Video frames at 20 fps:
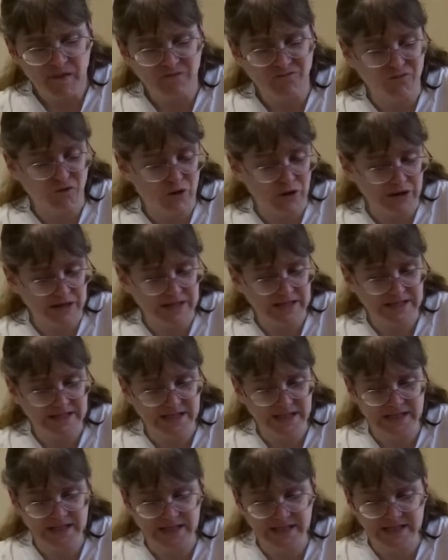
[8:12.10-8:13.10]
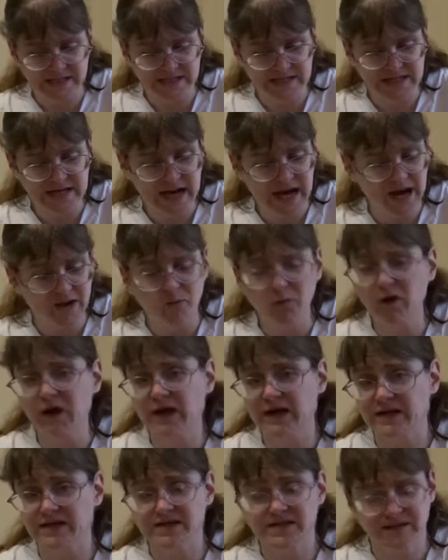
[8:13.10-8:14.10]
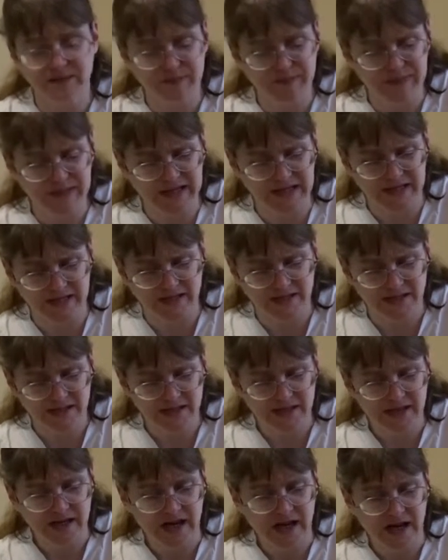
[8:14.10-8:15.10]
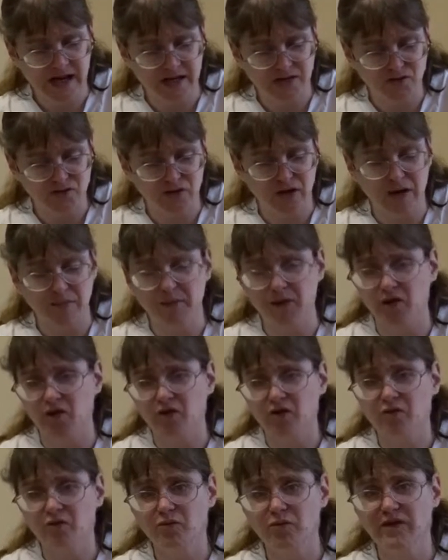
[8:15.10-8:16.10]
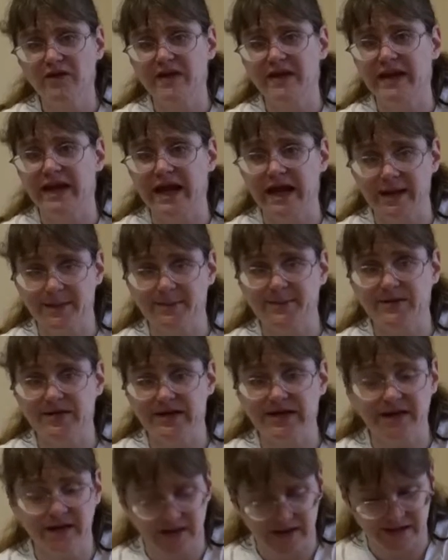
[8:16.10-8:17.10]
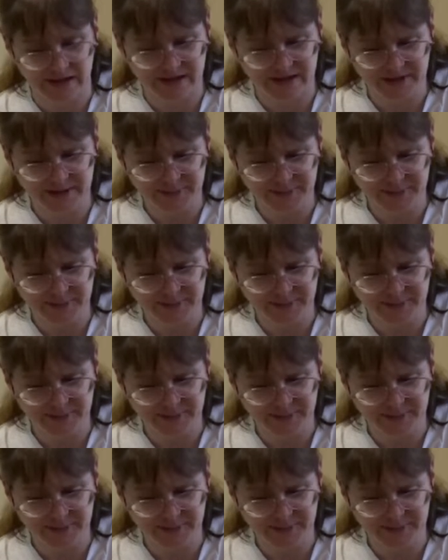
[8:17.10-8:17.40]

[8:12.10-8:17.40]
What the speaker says: for he said he did not want to meet trouble with an empty gun.